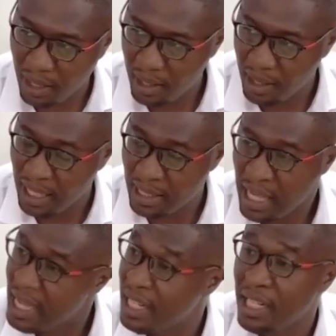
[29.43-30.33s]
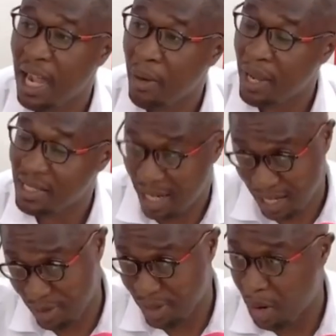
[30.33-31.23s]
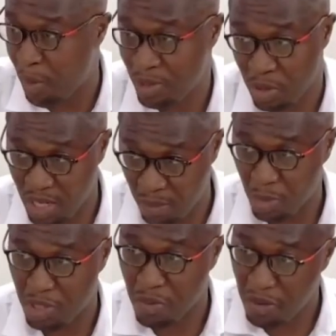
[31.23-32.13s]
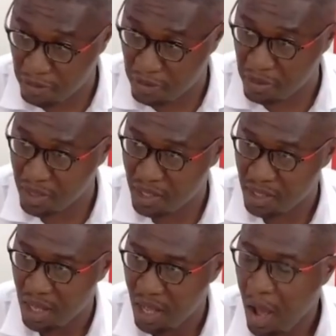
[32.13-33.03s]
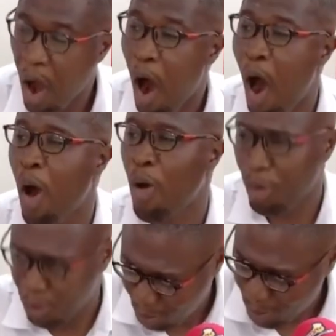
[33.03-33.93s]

yes e dey cross again na almost you dey be 15 minutes all kono